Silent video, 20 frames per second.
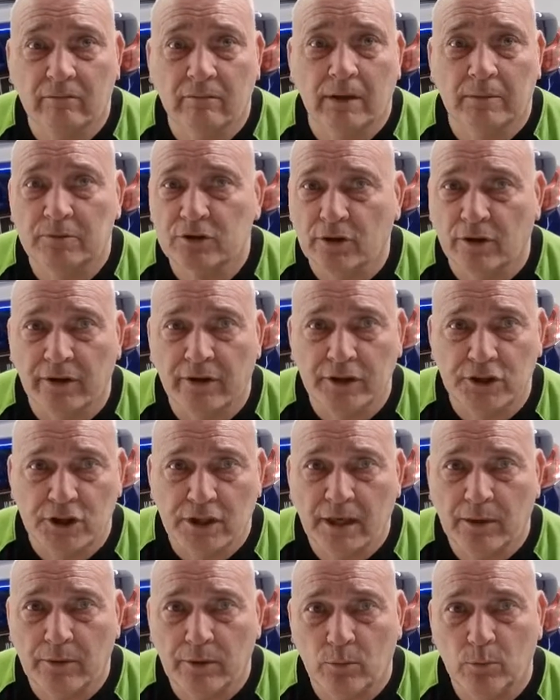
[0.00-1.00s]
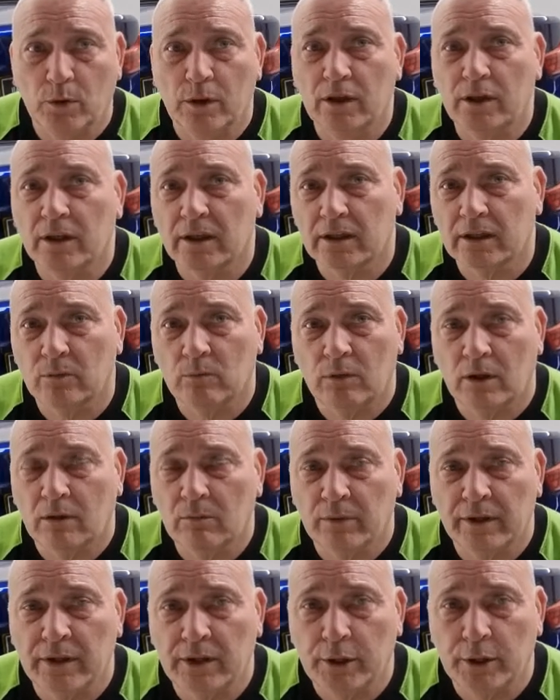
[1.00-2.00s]
I'm trying to show the work and
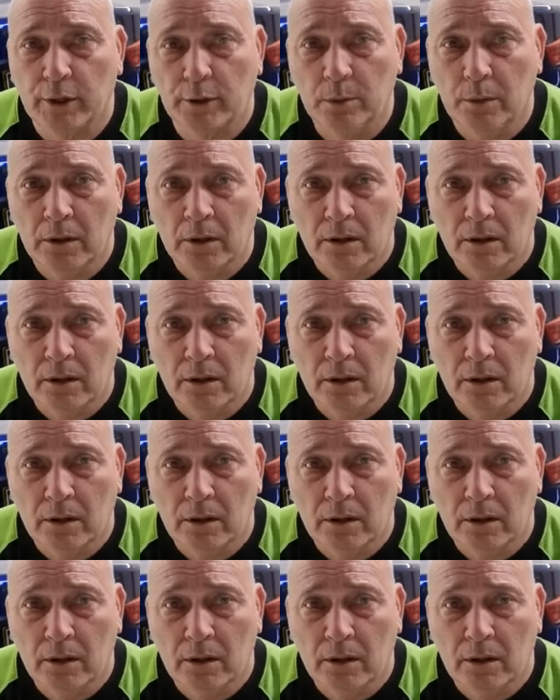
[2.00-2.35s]
what we do,